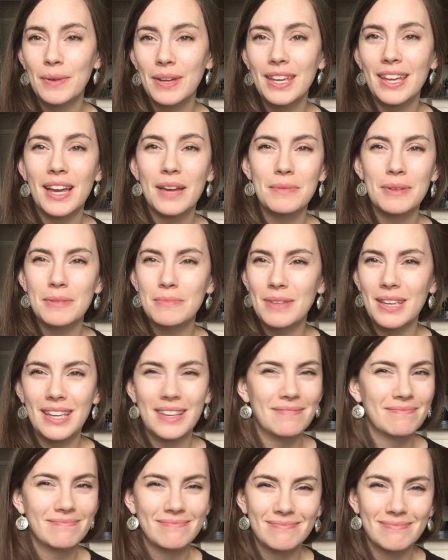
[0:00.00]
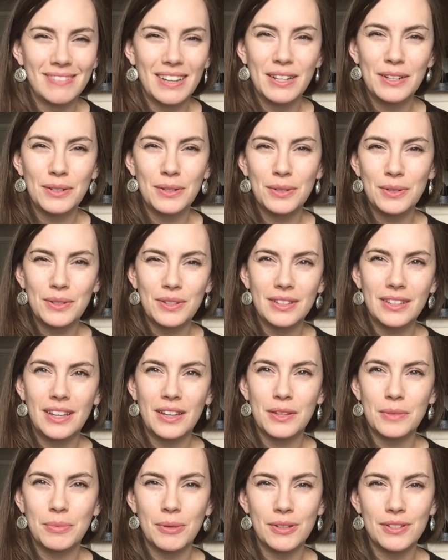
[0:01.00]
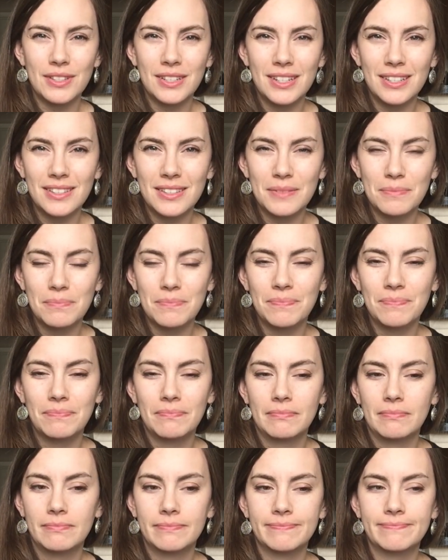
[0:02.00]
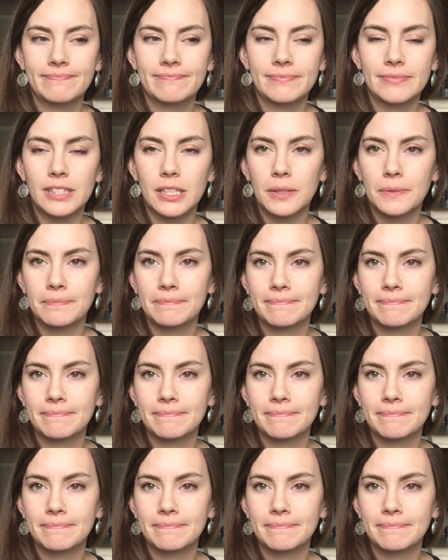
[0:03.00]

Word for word: we, I mean me. I don't know who the other person is. So,